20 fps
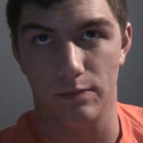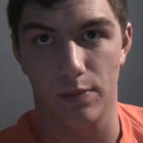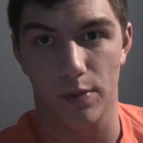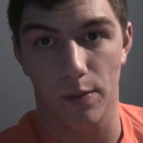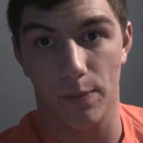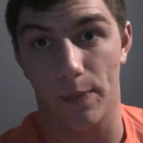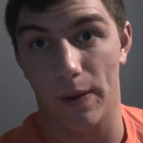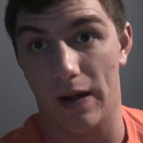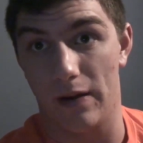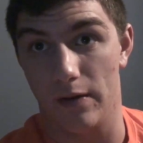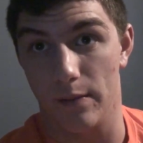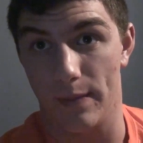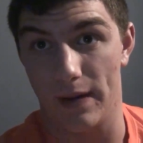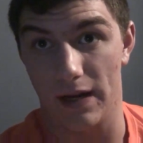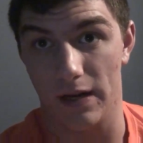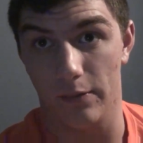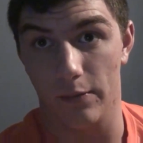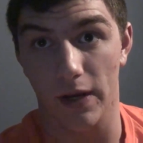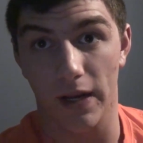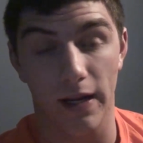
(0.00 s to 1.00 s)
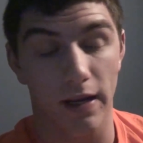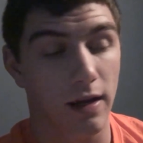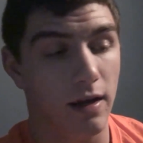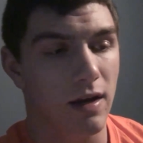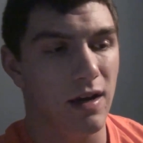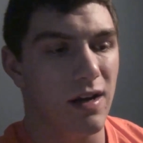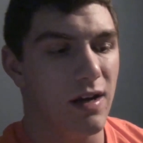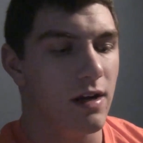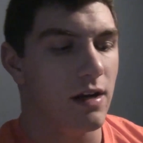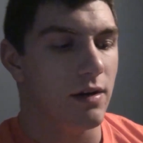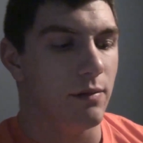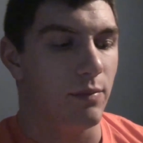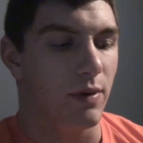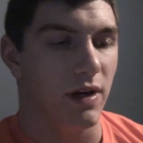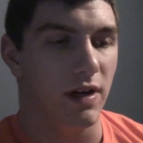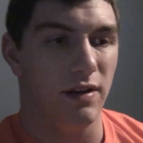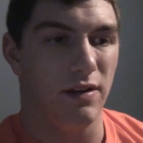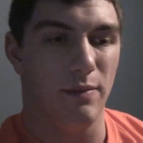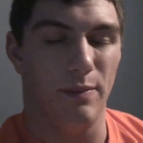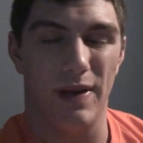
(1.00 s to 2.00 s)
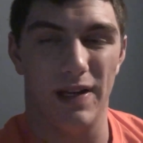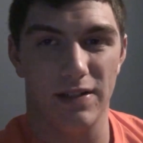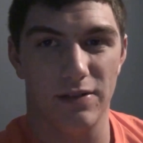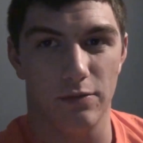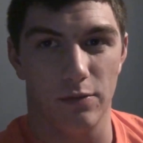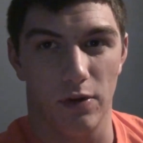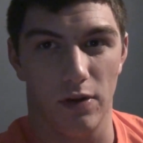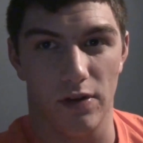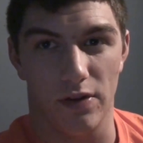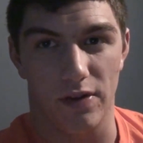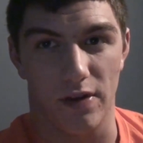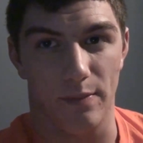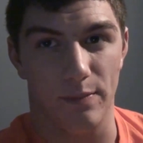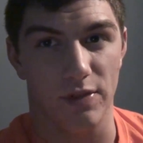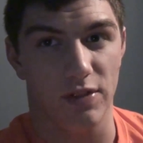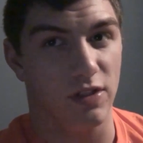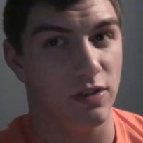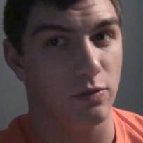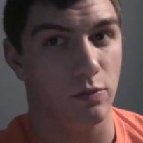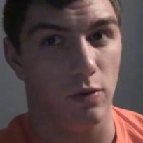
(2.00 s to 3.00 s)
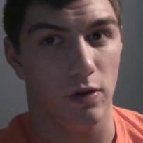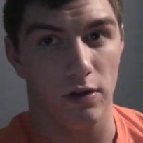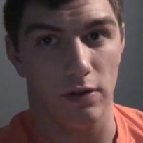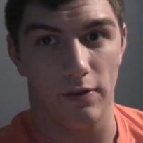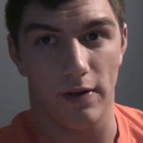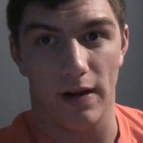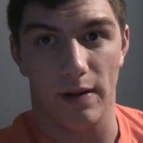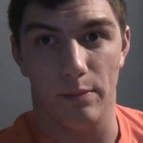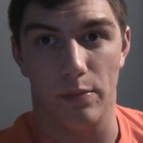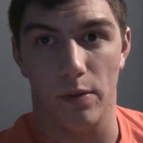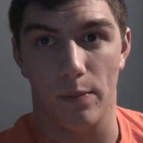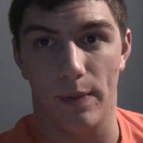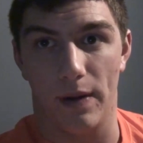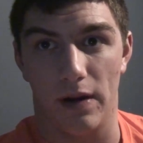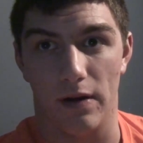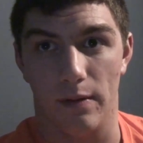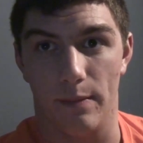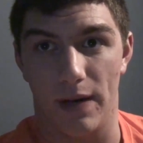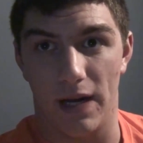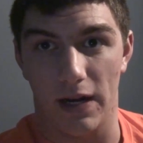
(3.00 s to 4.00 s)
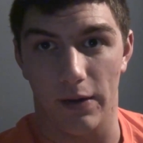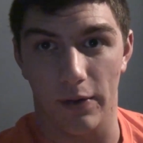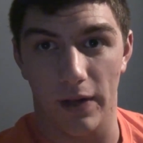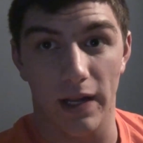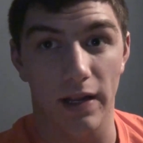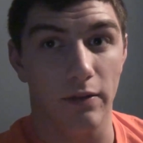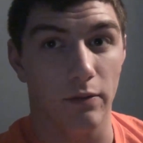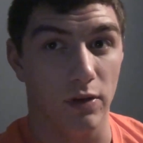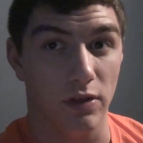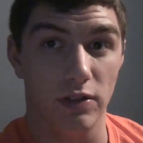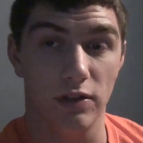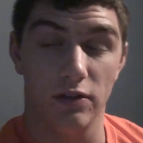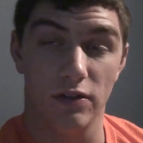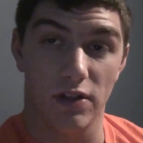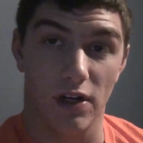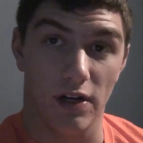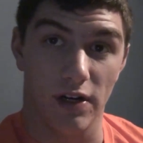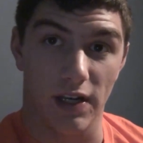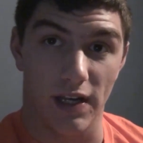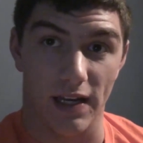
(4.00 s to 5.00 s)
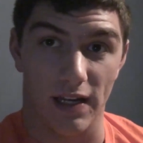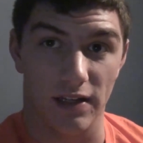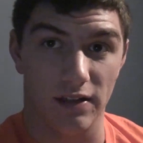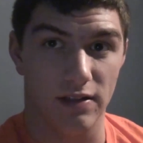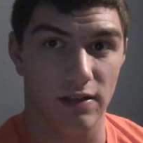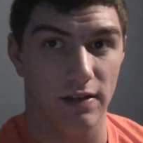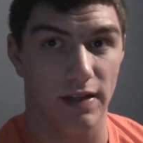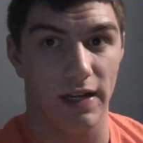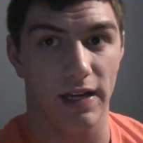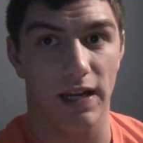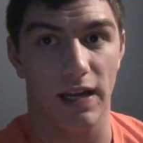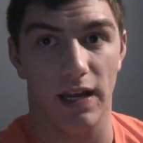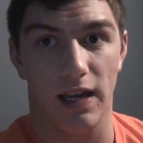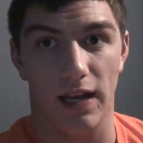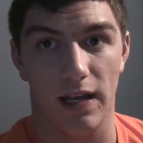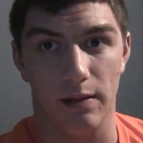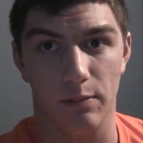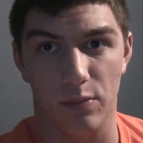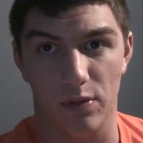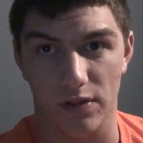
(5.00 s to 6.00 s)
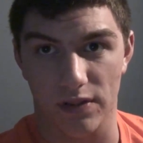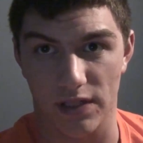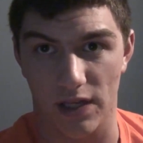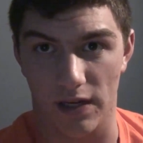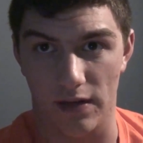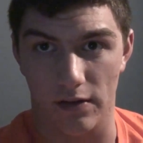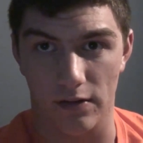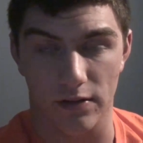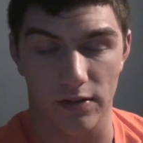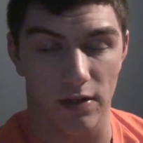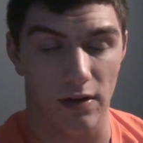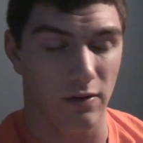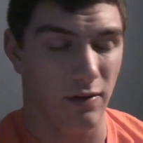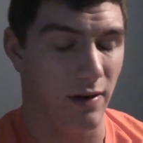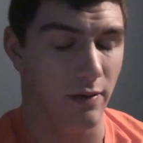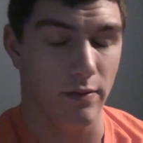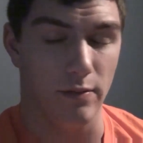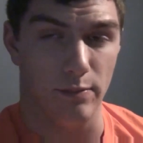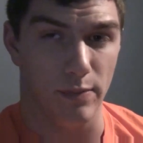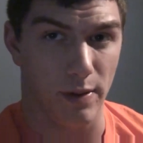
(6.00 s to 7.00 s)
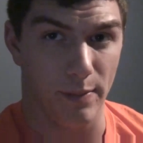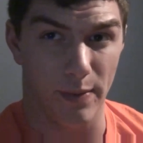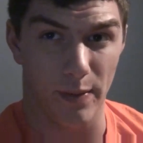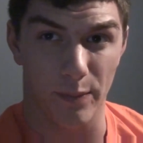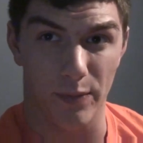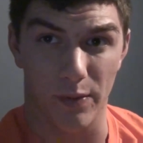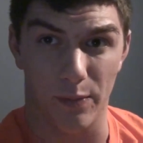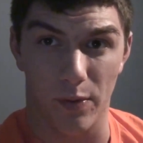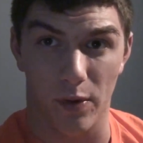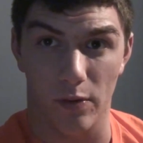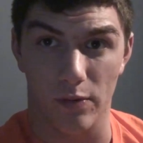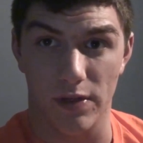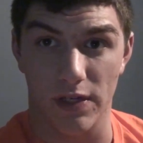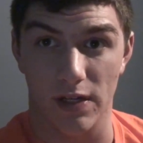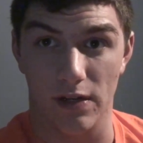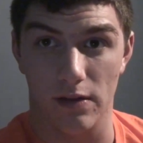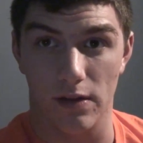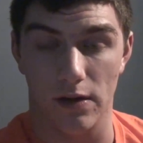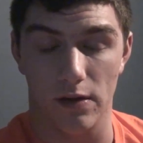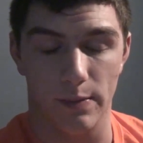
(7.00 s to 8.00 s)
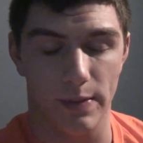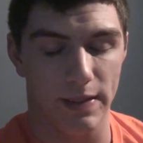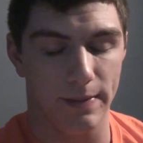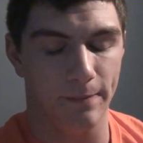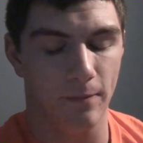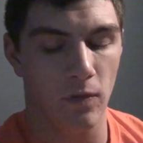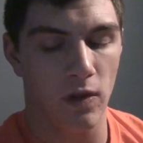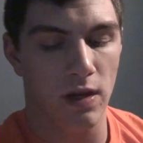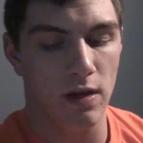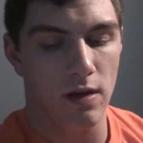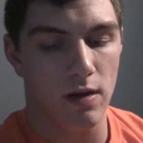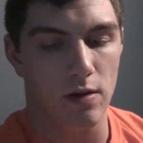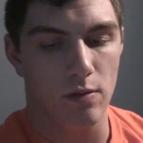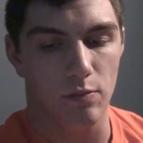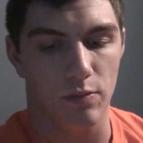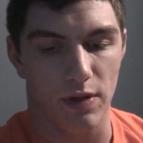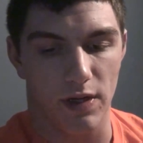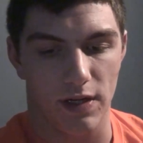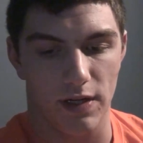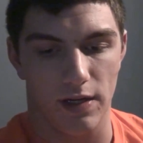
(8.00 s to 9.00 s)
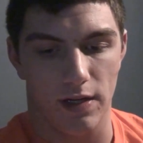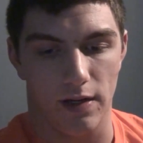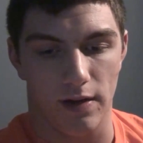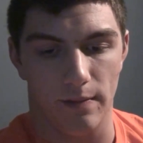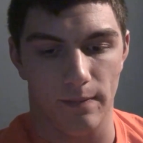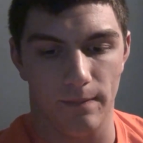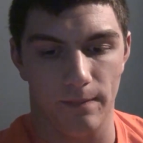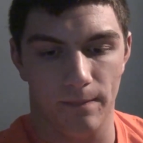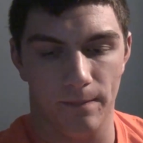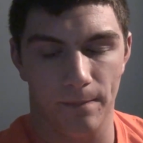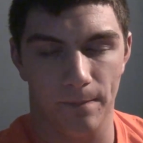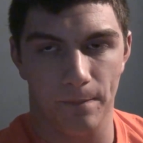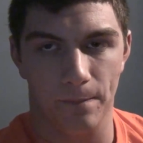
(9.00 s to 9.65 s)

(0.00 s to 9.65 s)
per pound of body weight. But the best rule of thumb is just one gram per pound of body weight. Once you start getting to like 8% or so, I would bump up the protein a little bit. But, um,